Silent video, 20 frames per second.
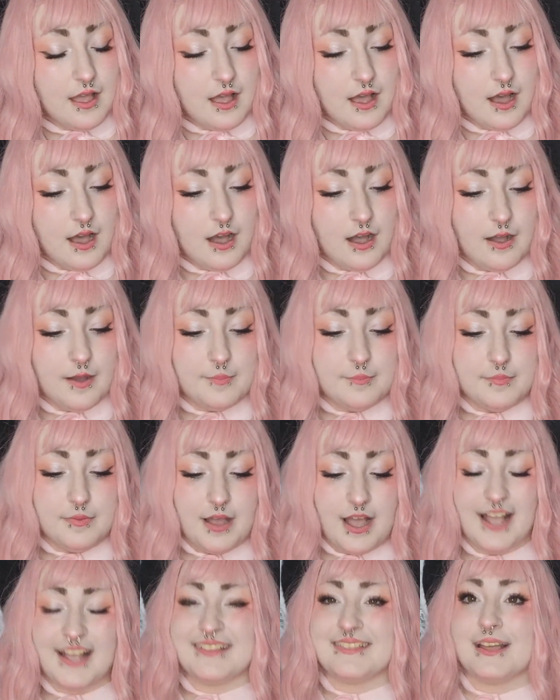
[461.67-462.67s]

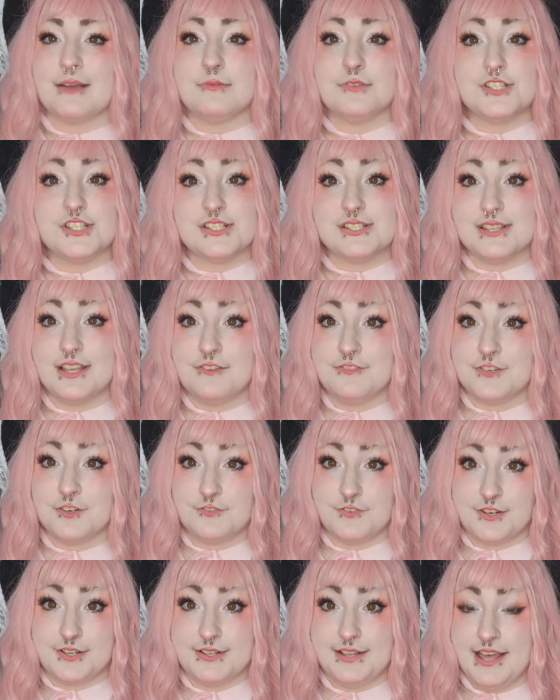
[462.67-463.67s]
That was just
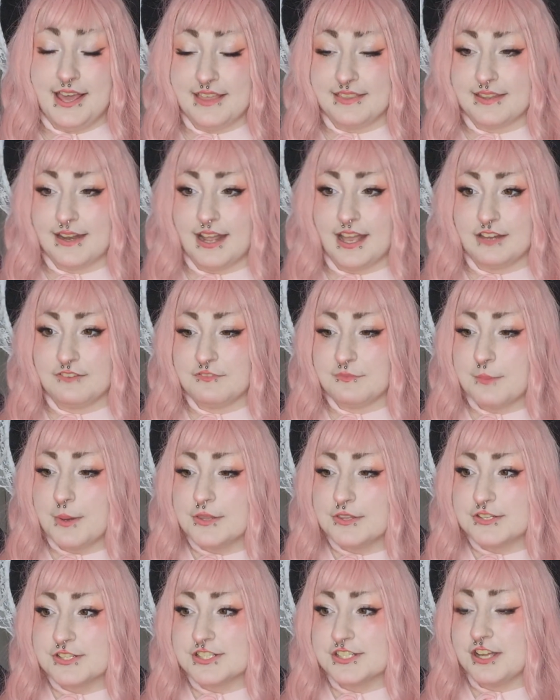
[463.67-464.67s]
leftover clay that I had from
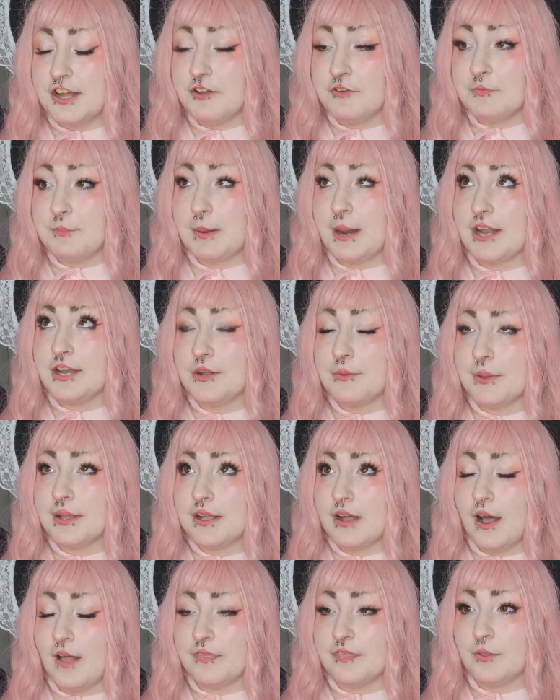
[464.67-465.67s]
other stuff, but I know I
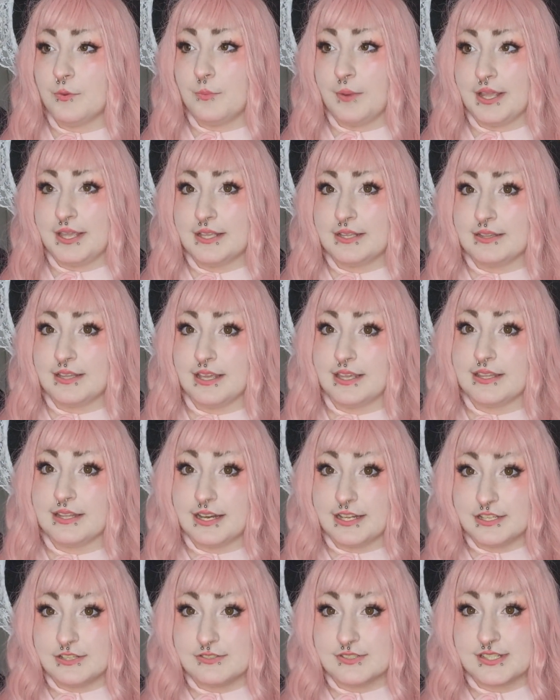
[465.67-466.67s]
got the white clay that I
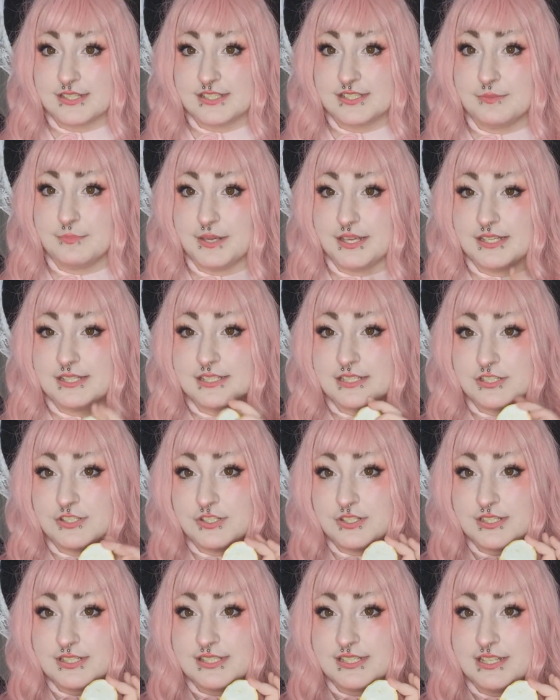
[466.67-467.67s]
used as the base because
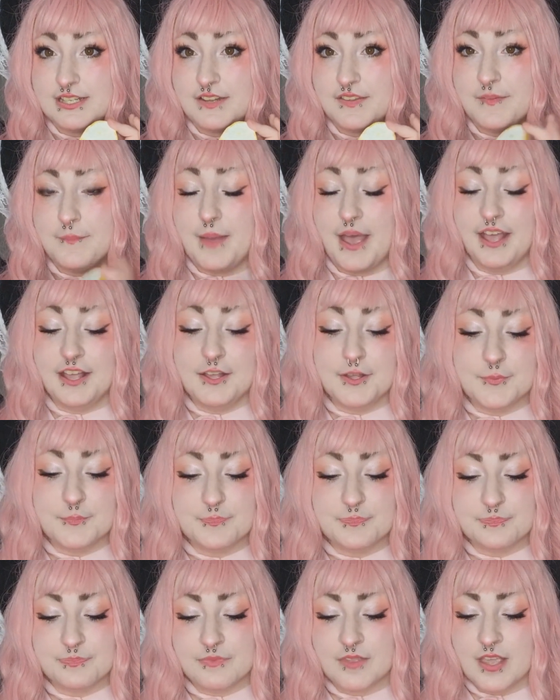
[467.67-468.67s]
you can see it on the back.
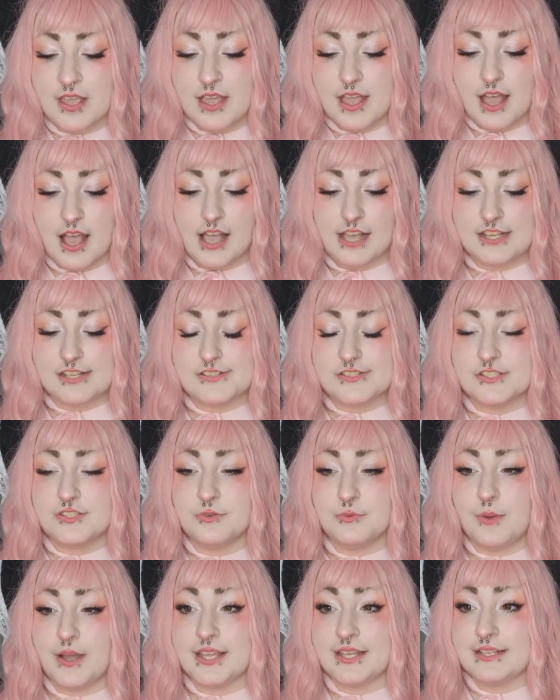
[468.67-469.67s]
I used the
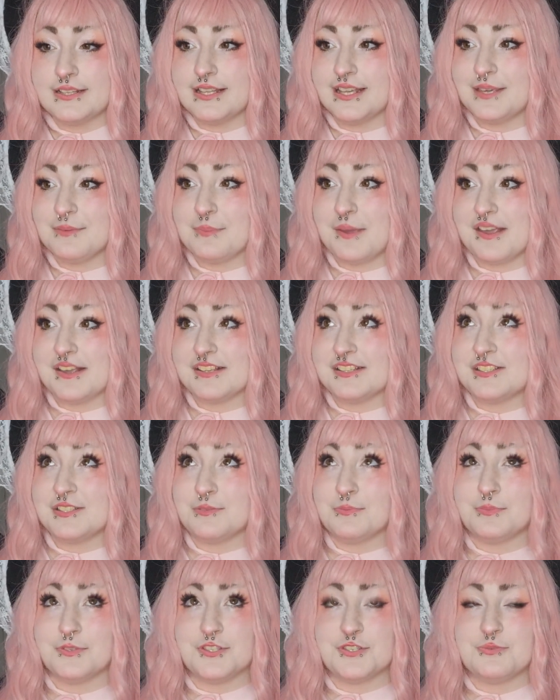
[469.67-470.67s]
white clay base,
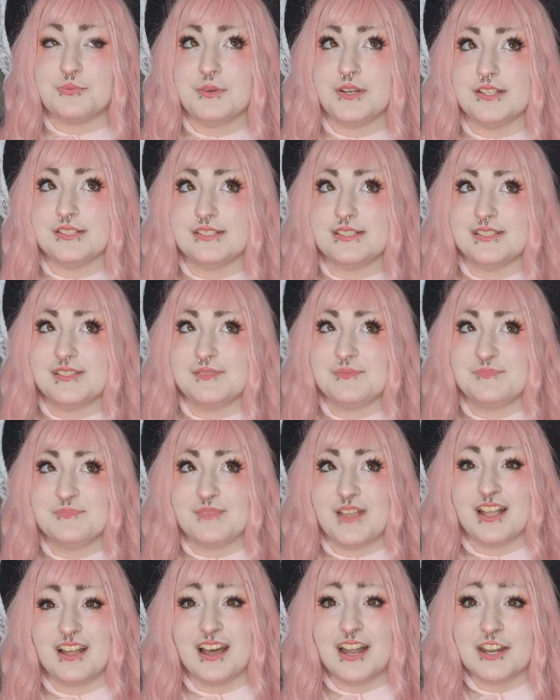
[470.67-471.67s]
which was,
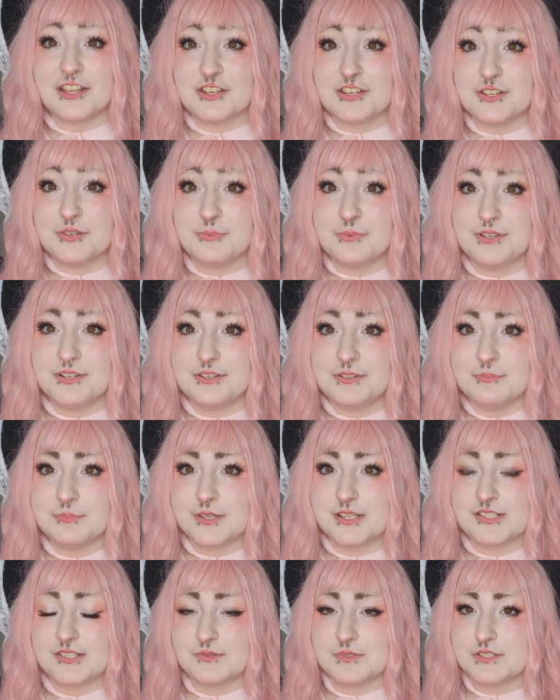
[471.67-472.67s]
I got at Goodwill
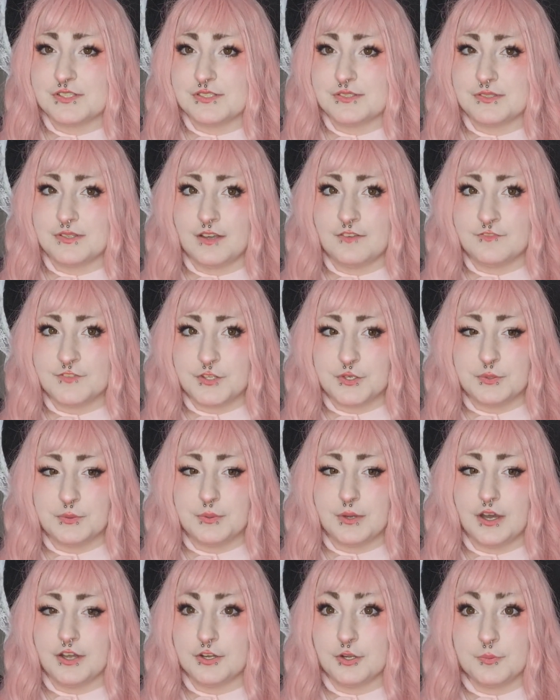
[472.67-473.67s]
because there was a few
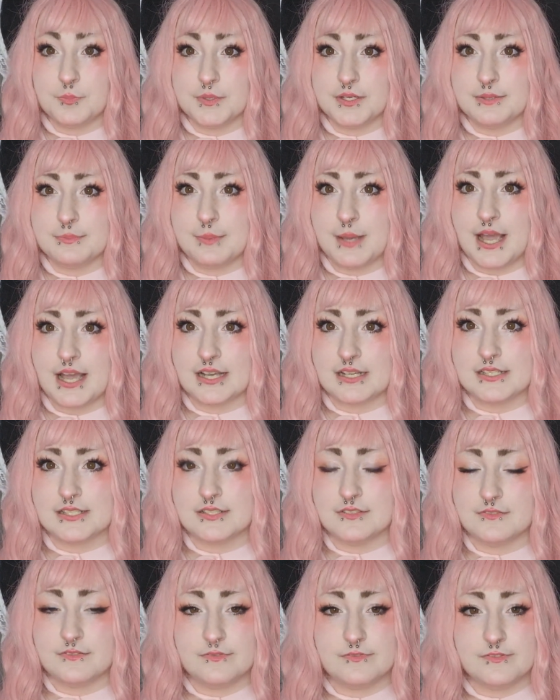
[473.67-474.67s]
unopened packs
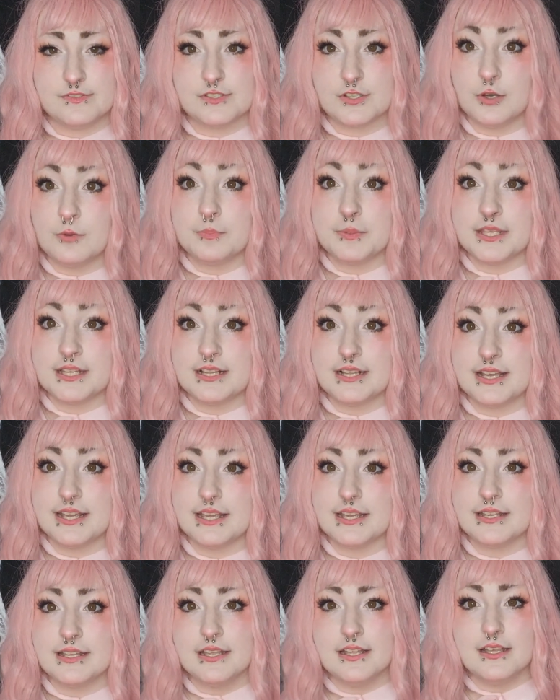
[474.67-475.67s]
of Sculpey
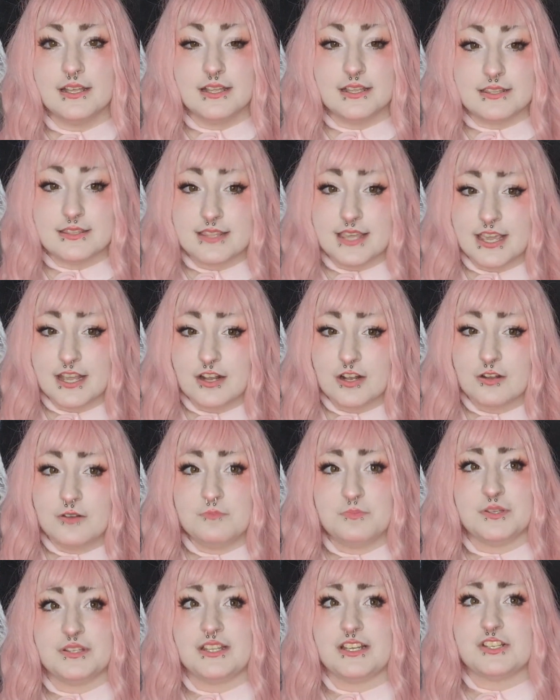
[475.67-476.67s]
clay there,
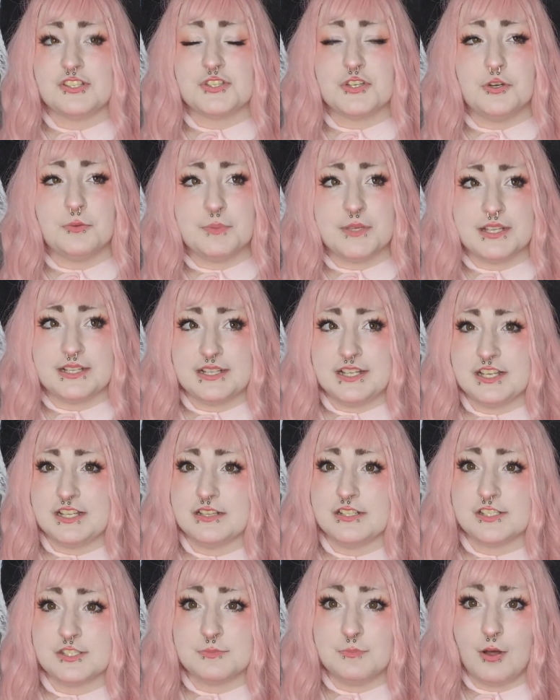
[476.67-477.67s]
but like Sculpey clay,
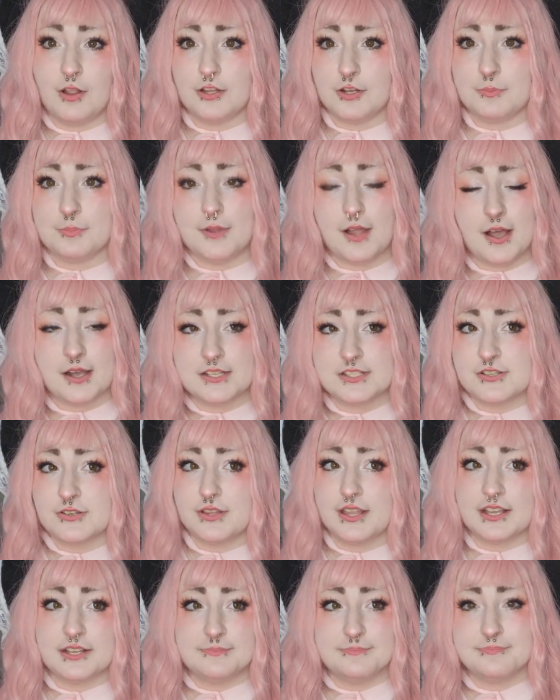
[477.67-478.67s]
the smaller blocks are
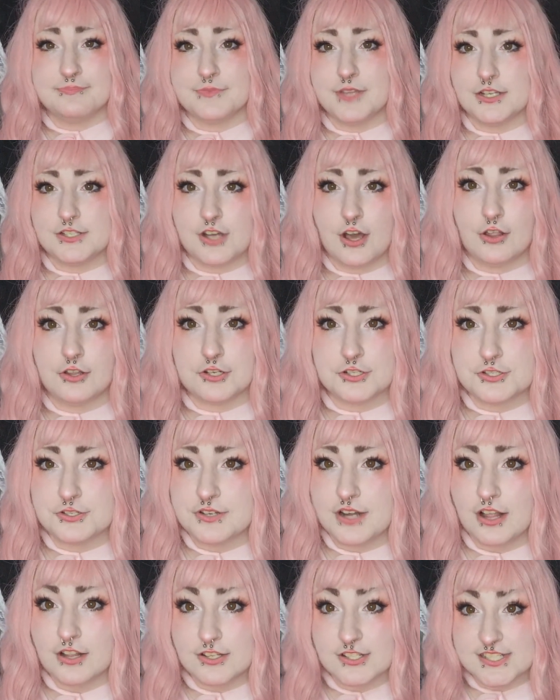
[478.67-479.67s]
like $1 or
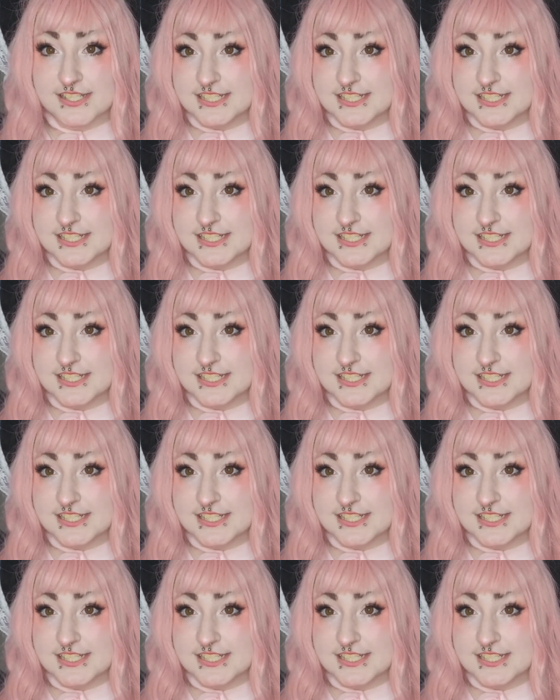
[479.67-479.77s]
$2